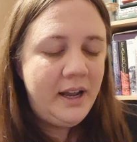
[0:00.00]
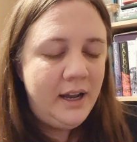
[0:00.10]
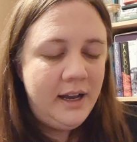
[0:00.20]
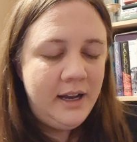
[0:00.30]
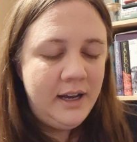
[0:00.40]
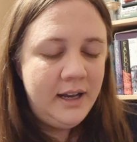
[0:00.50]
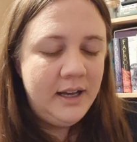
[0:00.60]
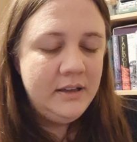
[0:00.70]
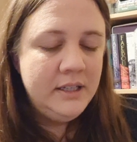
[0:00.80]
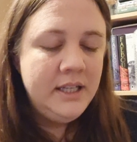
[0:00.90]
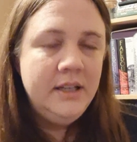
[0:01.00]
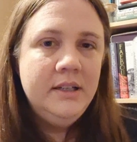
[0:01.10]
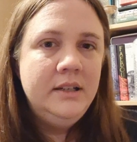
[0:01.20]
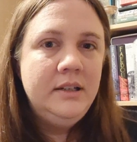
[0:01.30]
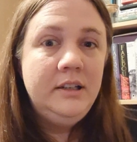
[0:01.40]

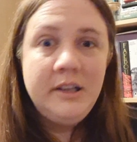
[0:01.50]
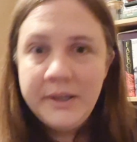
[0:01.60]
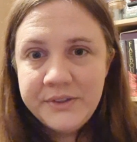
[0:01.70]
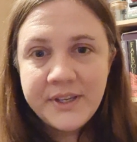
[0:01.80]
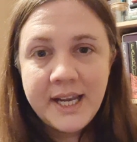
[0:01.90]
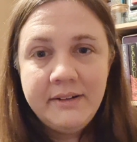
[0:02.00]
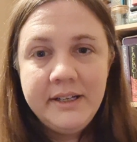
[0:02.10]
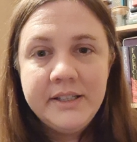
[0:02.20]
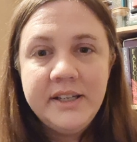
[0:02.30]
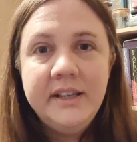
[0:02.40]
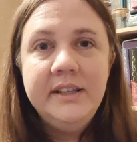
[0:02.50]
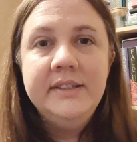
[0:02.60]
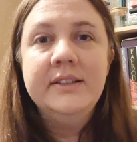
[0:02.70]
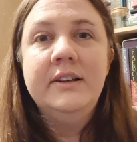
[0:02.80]
loads of characters,